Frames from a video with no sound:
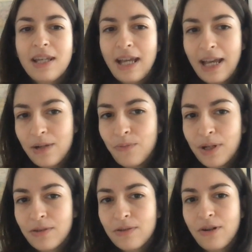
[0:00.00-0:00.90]
And
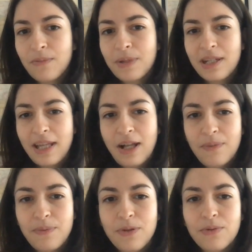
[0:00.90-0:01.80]
one.com can
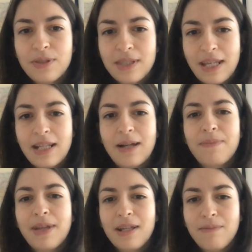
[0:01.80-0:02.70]
help you set
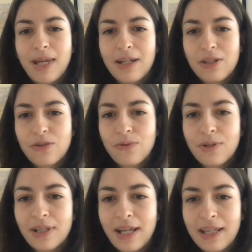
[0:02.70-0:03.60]
up and manage
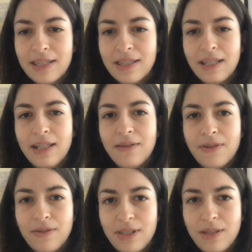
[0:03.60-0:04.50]
Google Ads in a
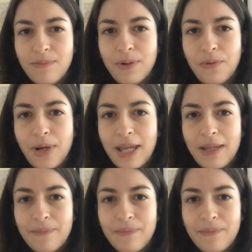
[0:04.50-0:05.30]
very simple way.